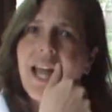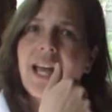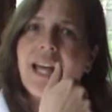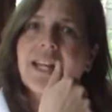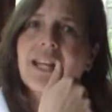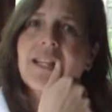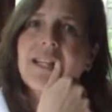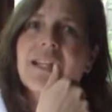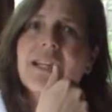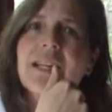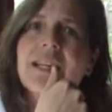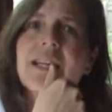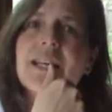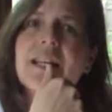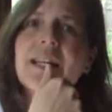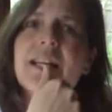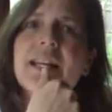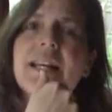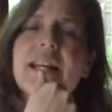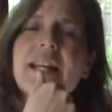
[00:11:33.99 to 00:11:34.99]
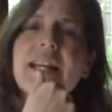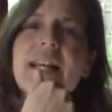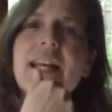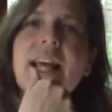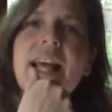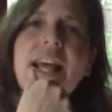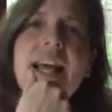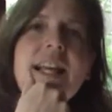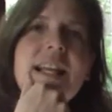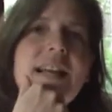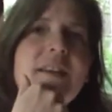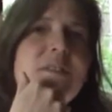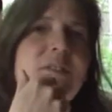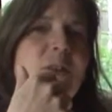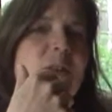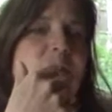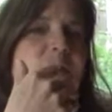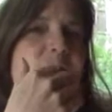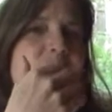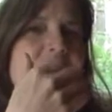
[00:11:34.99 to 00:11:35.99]
And at
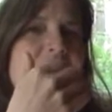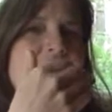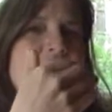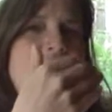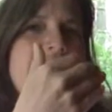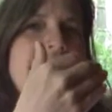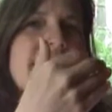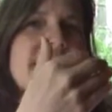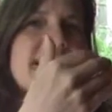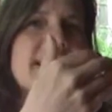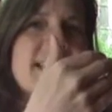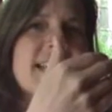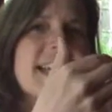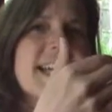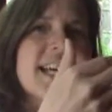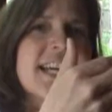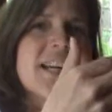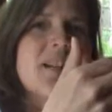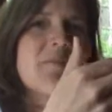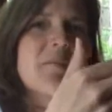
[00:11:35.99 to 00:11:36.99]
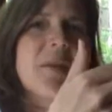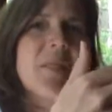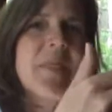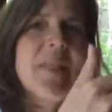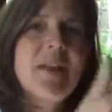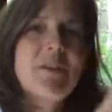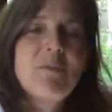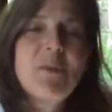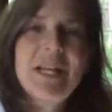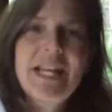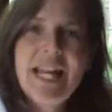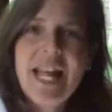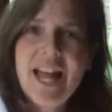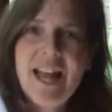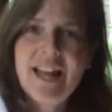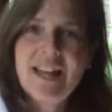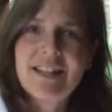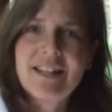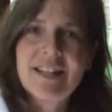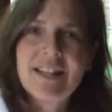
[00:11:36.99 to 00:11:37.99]
first we can't see it, but then we
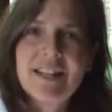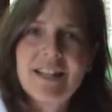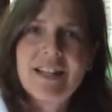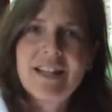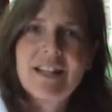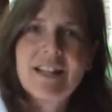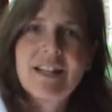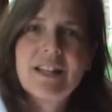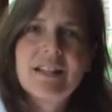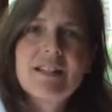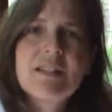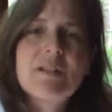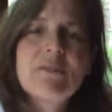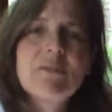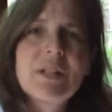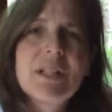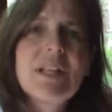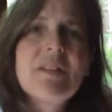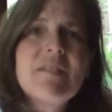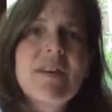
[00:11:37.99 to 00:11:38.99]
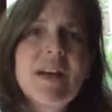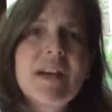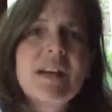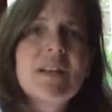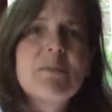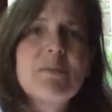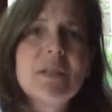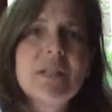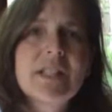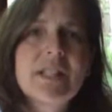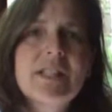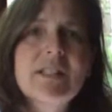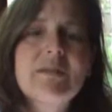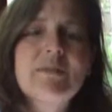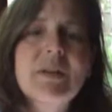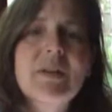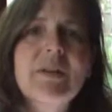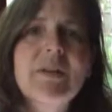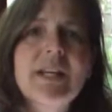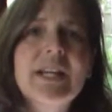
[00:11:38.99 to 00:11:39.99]
can. It's a really valuable
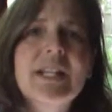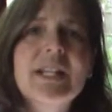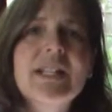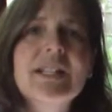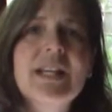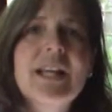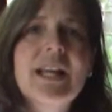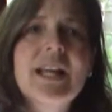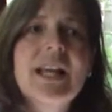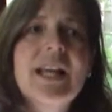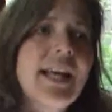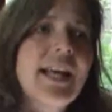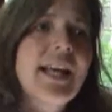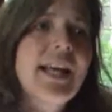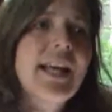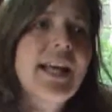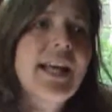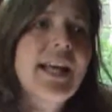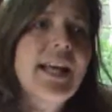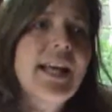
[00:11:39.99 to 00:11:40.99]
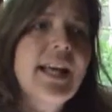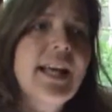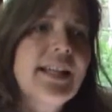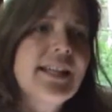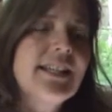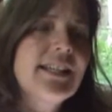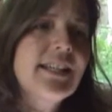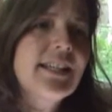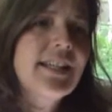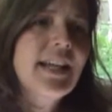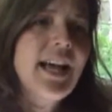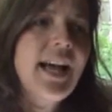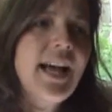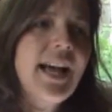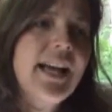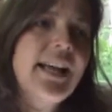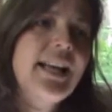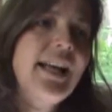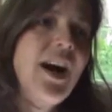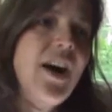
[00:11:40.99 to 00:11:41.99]
experience. And
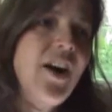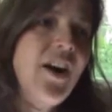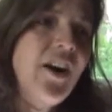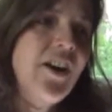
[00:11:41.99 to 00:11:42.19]
I